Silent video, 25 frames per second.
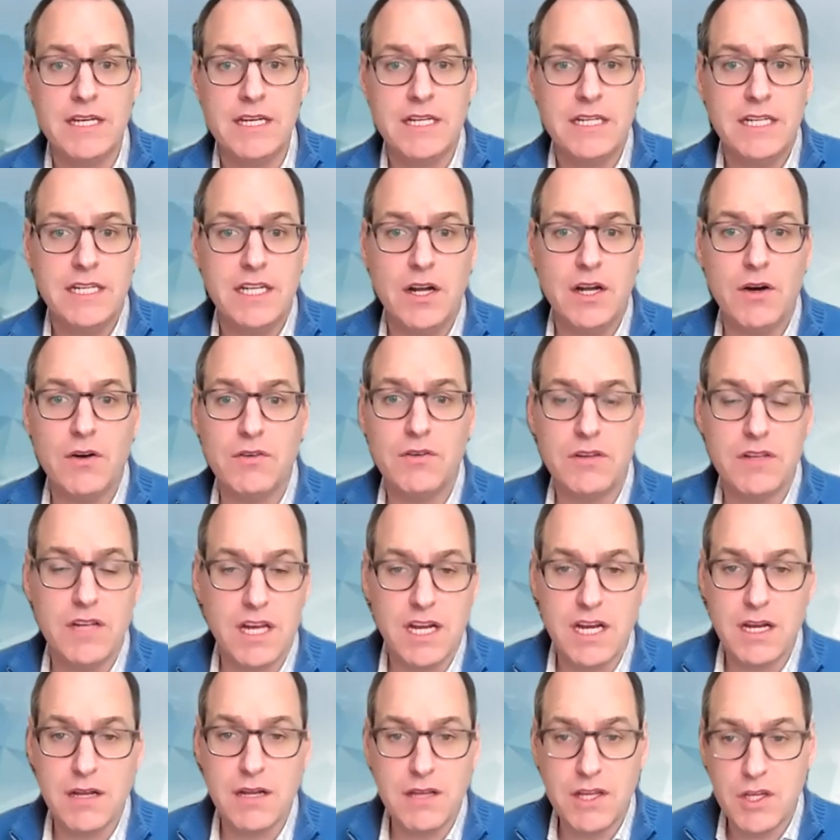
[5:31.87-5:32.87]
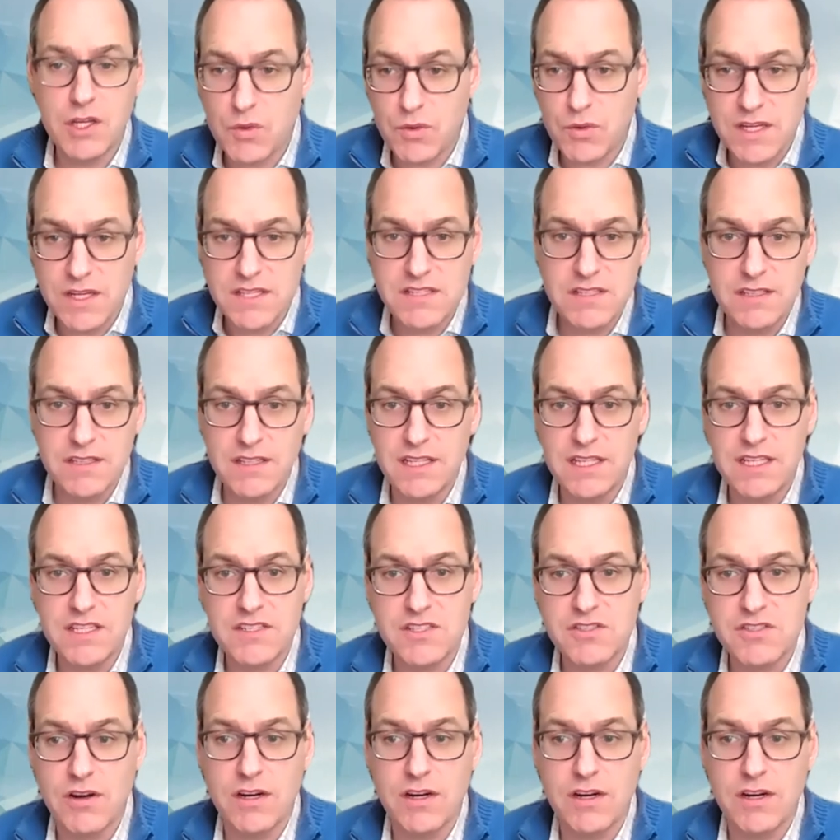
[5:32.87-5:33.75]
going to increasingly just